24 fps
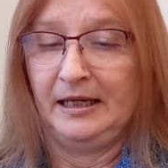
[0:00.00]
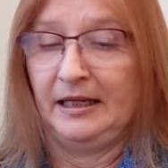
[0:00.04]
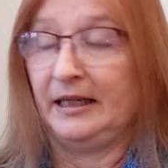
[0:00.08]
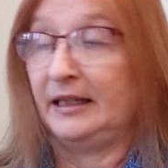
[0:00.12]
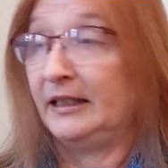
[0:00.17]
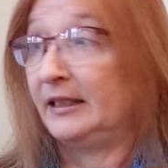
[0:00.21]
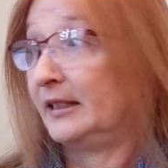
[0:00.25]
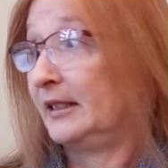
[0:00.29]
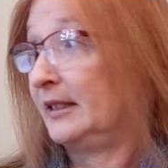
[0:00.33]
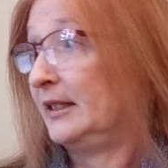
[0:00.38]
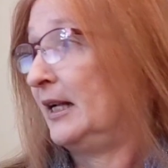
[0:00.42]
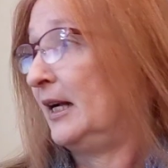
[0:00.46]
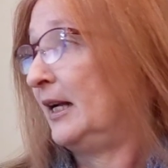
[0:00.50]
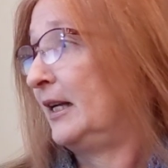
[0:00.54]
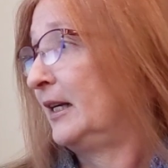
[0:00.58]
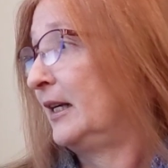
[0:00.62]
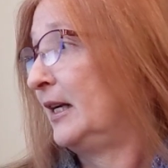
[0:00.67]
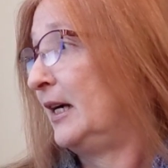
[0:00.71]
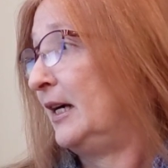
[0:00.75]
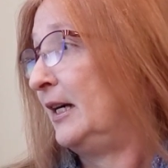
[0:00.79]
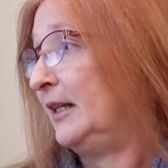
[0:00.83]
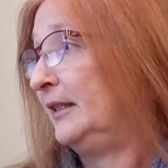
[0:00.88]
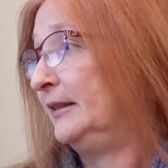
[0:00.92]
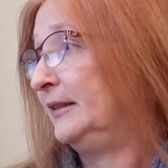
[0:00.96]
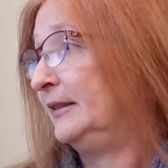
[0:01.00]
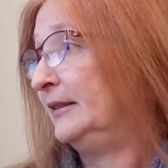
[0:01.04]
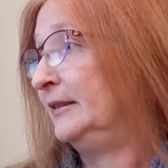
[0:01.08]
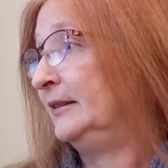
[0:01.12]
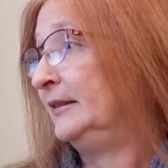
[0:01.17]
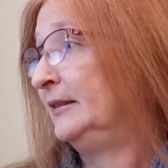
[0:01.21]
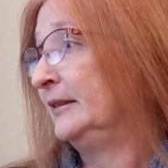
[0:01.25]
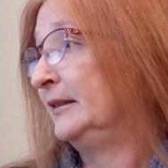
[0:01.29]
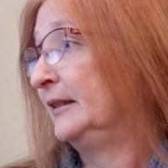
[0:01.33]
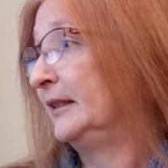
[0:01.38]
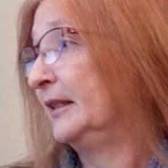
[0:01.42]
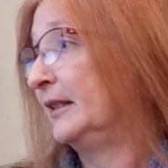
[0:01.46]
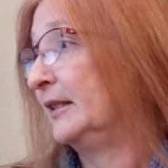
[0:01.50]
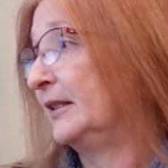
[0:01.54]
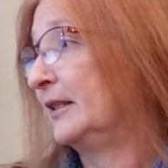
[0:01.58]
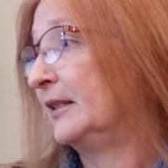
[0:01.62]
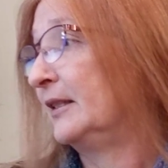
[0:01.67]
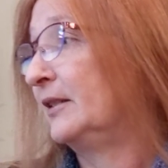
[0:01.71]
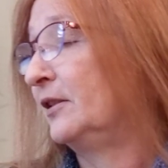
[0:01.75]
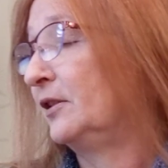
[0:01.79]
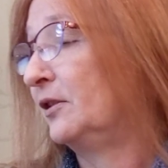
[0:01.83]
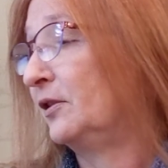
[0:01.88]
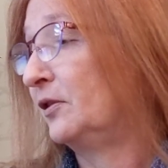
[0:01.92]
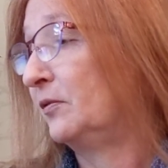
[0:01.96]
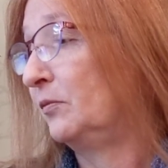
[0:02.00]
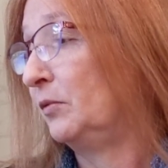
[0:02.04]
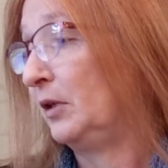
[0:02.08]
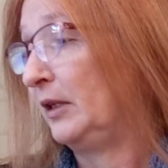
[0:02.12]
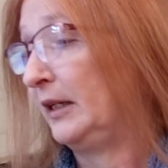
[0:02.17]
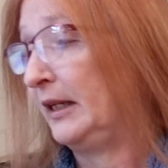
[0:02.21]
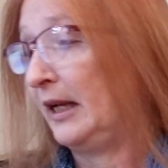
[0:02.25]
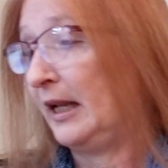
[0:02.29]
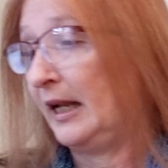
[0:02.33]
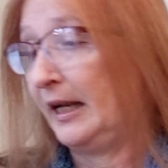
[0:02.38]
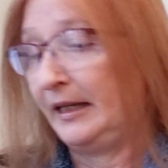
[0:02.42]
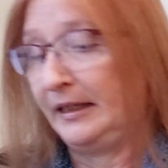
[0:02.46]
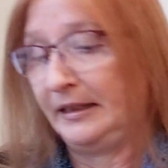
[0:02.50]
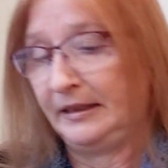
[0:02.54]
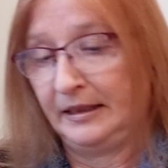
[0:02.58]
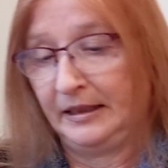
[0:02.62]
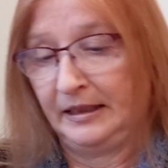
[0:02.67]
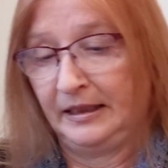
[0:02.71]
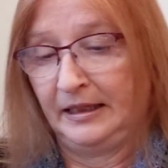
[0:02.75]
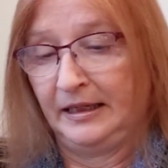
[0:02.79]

It is not a cotton because it's just really light.